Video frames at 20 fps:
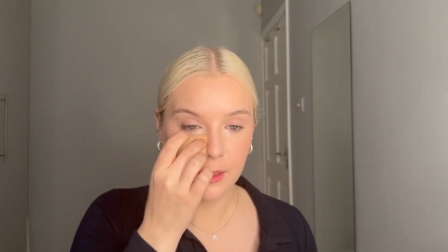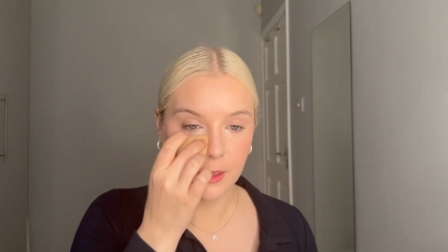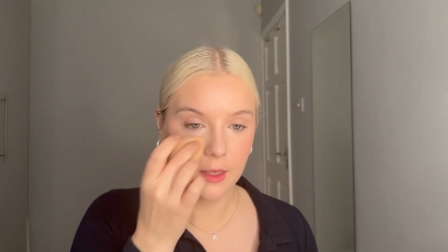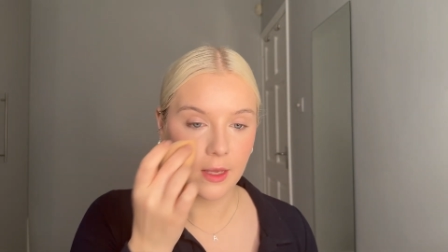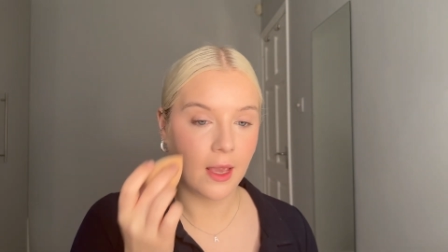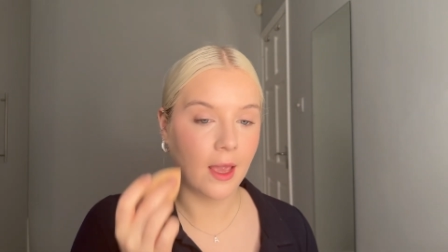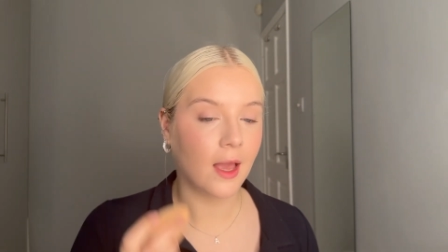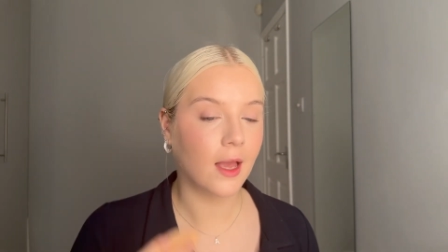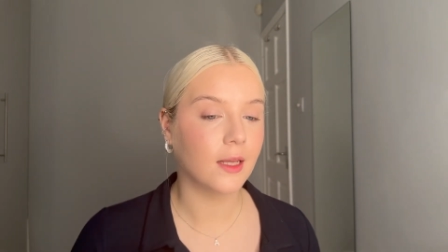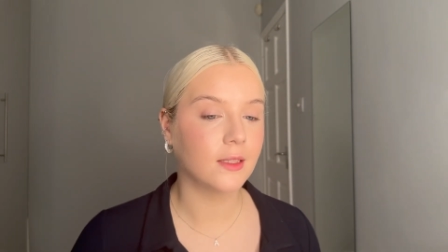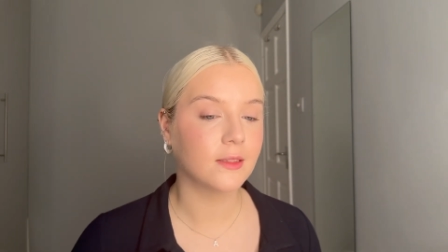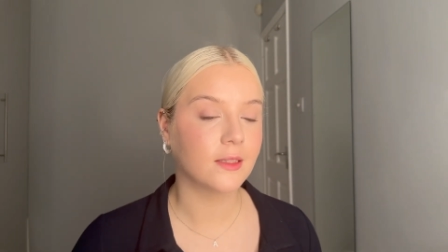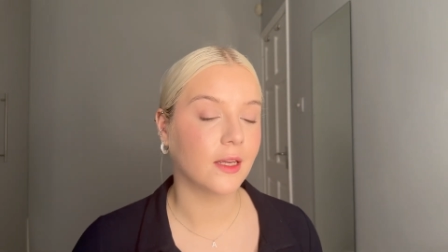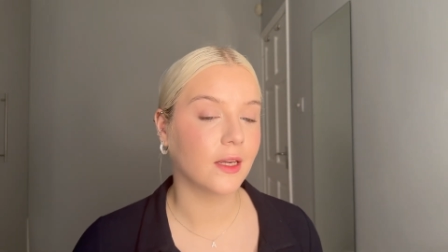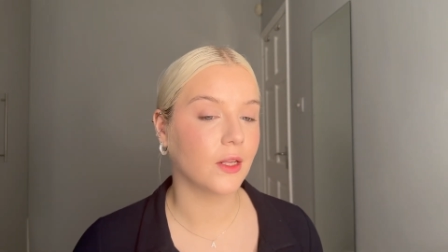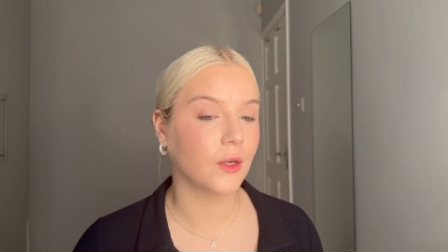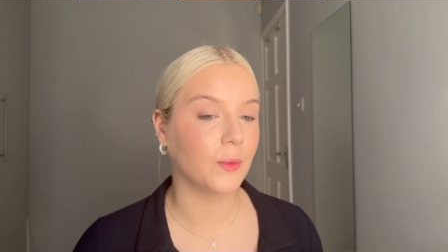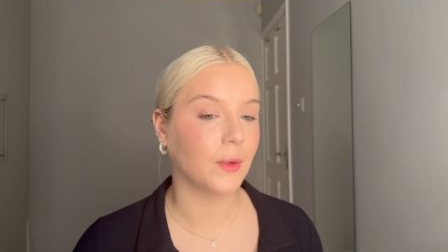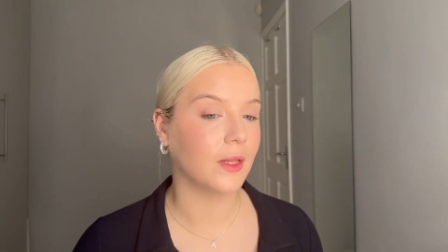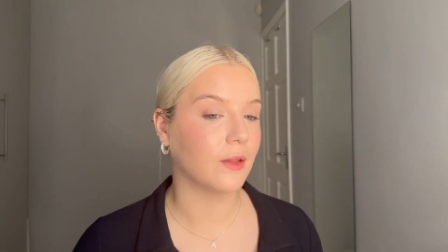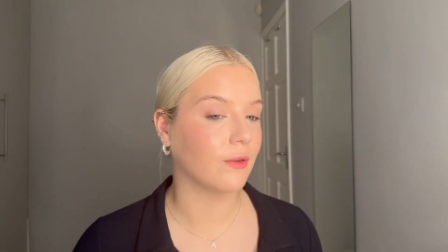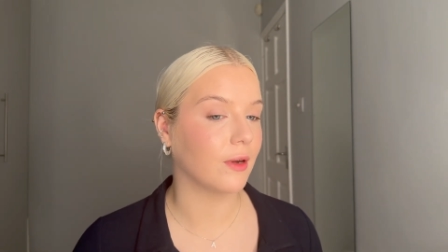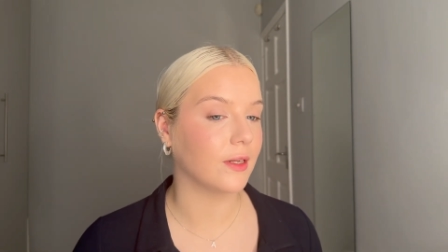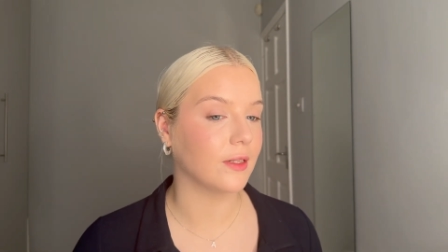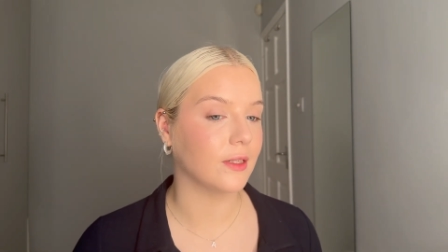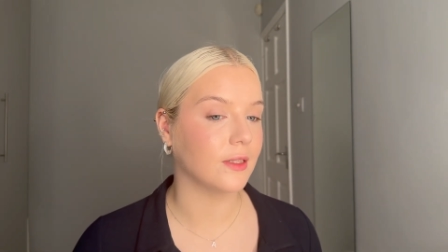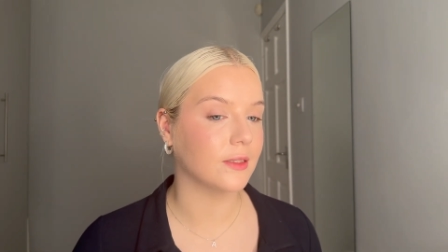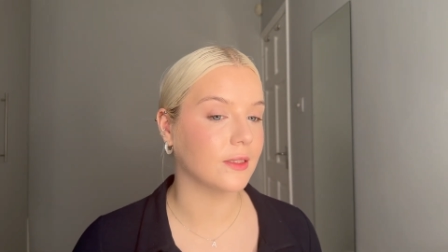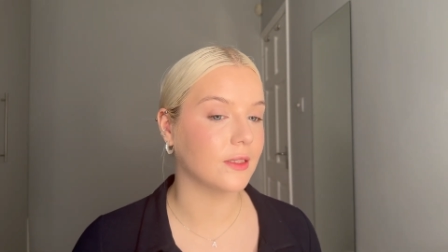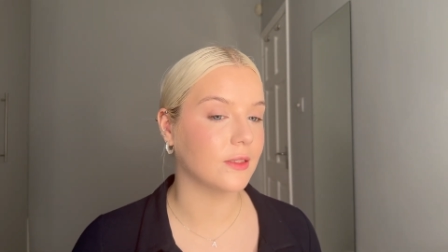it has taken away the
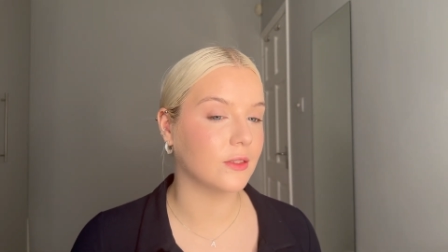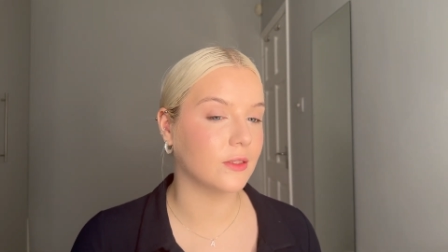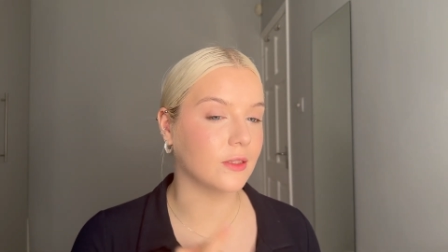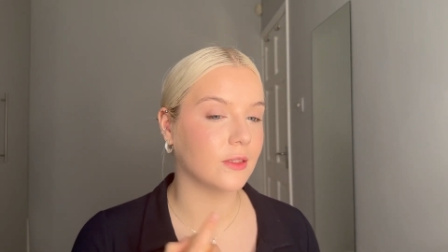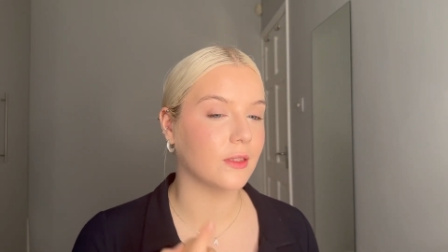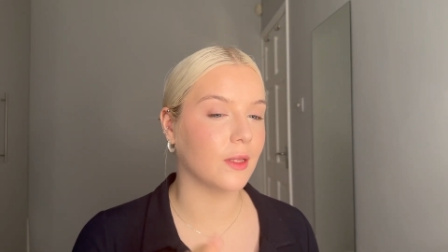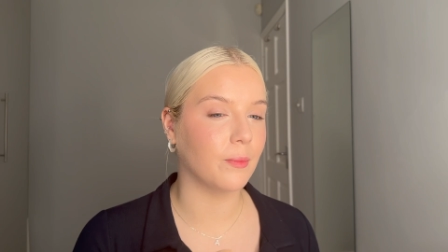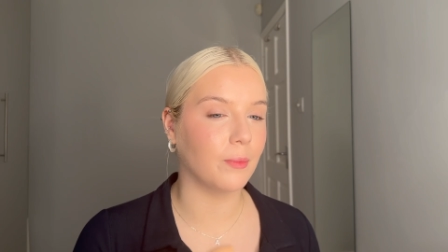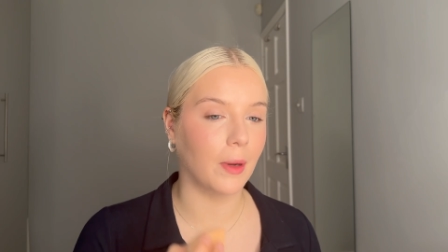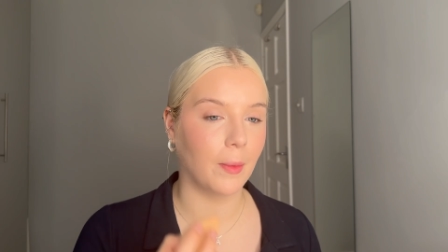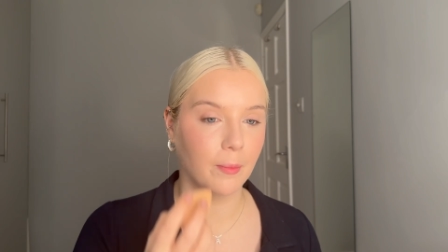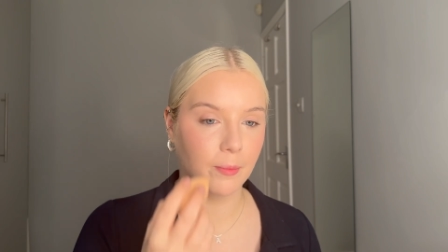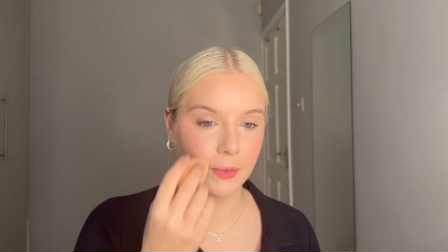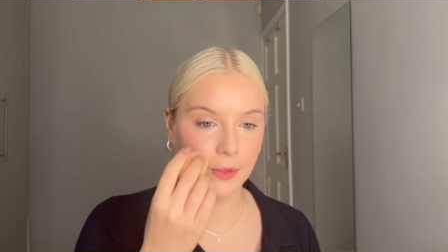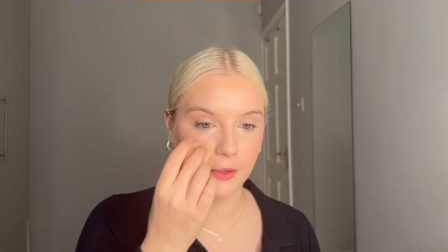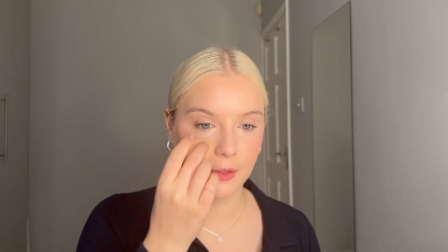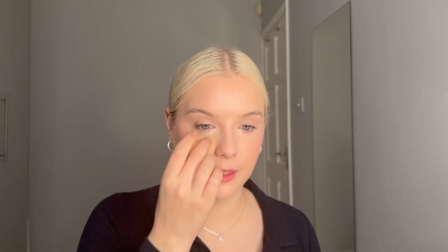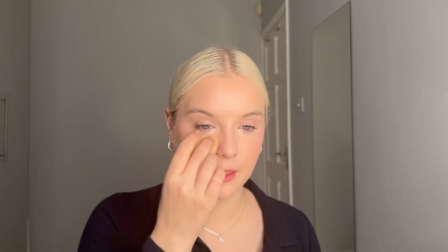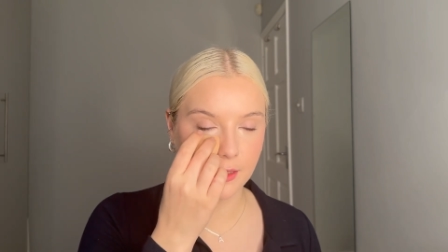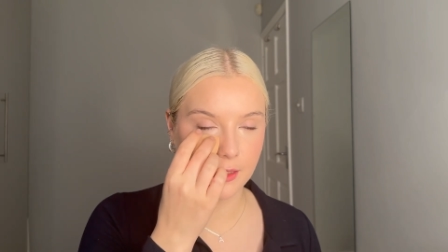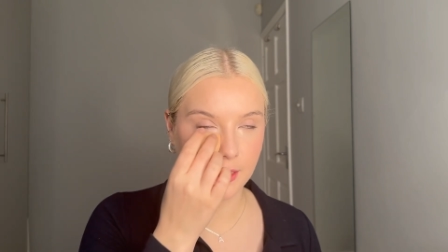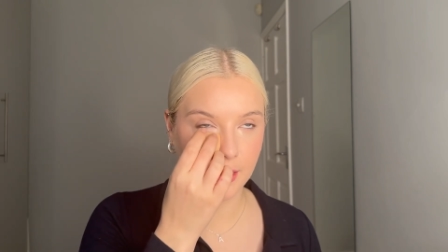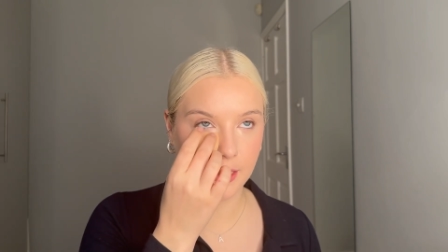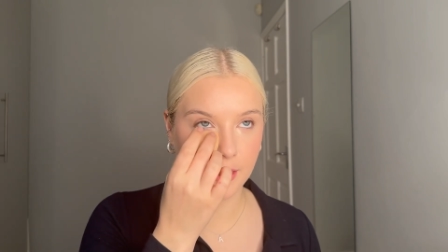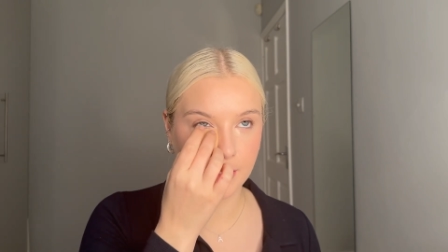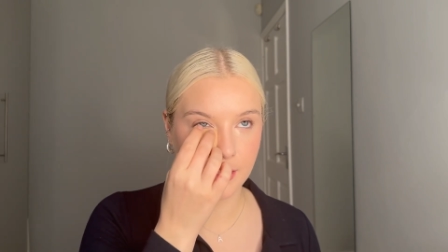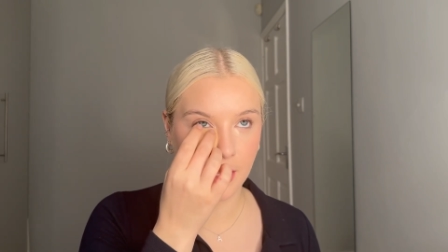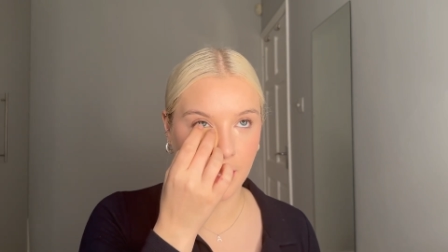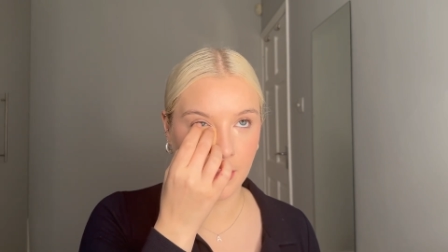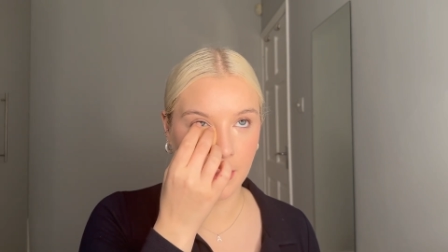redness. It's just a bump you can see,
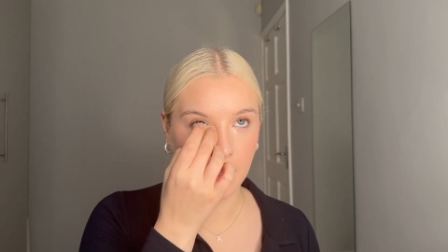so